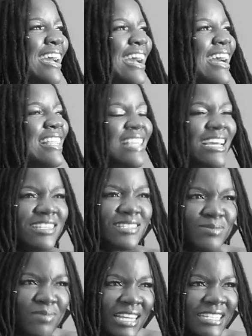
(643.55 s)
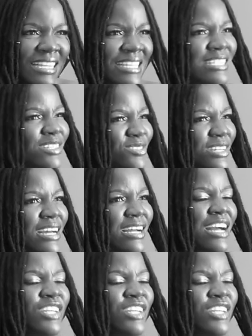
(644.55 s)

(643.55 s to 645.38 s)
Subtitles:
And that is my native tongue. Yeah.